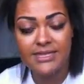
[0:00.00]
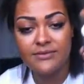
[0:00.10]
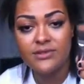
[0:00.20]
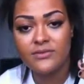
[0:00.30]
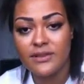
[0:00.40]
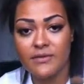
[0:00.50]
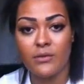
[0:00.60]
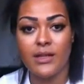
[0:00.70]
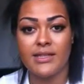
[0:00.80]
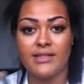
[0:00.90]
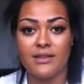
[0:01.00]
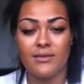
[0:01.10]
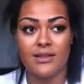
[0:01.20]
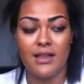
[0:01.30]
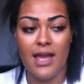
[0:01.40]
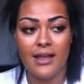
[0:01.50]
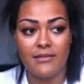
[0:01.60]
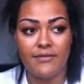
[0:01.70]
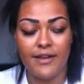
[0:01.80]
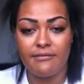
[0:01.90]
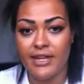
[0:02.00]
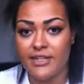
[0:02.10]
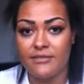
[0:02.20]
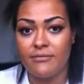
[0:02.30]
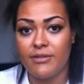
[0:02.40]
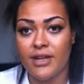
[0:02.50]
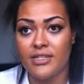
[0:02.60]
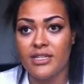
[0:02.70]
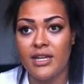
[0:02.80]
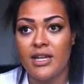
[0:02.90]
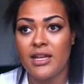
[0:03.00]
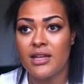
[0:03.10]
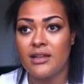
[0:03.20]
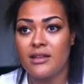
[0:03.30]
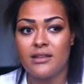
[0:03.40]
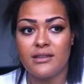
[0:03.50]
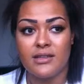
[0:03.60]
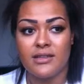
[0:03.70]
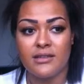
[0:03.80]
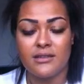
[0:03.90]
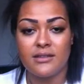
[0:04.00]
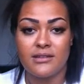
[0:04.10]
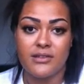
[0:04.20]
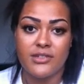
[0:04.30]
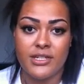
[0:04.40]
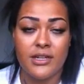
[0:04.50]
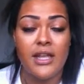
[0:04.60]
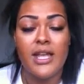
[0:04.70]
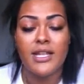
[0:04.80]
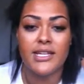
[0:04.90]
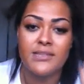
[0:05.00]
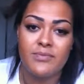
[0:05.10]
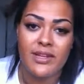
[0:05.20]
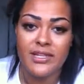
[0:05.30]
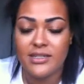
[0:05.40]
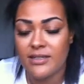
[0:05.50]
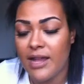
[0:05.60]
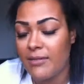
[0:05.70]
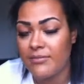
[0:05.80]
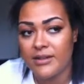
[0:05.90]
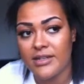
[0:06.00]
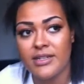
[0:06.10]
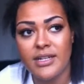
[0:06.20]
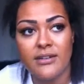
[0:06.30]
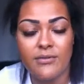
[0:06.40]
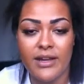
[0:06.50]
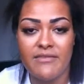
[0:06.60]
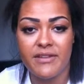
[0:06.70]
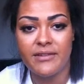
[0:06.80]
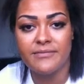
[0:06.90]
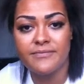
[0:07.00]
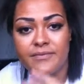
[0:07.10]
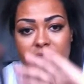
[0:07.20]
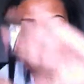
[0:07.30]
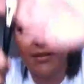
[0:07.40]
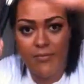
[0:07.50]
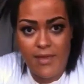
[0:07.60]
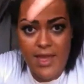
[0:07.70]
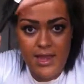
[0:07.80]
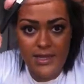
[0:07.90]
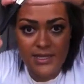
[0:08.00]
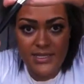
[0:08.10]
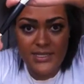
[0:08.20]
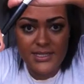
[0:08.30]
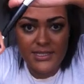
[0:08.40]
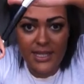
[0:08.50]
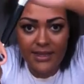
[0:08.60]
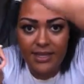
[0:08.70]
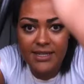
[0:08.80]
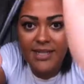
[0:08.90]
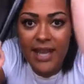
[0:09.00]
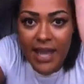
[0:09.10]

There was all different ones. There was like foundation brush, this, told you, this brush, that brush, whatever. And this is like these.